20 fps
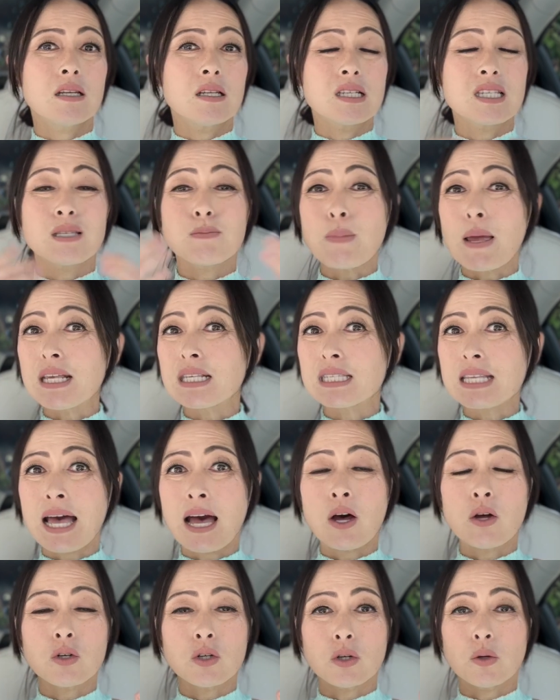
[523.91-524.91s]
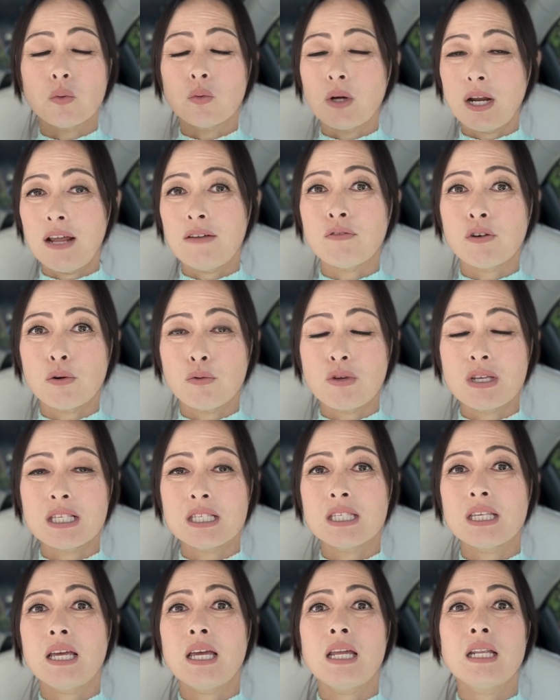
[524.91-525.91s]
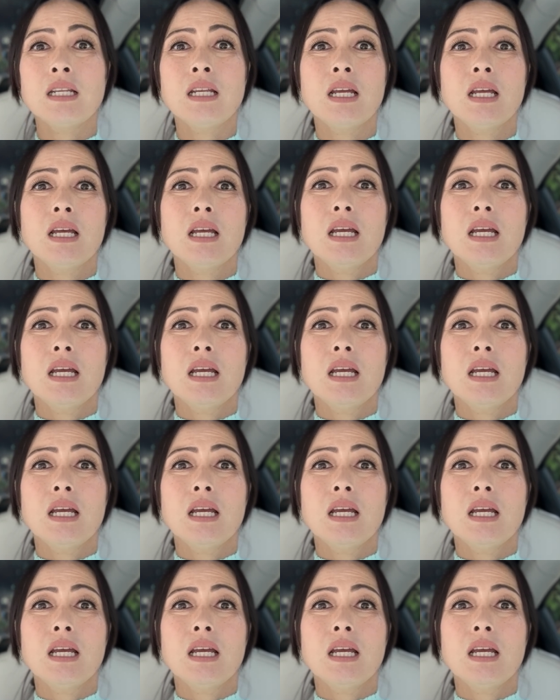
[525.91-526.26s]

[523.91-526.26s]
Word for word: space out or whatever reason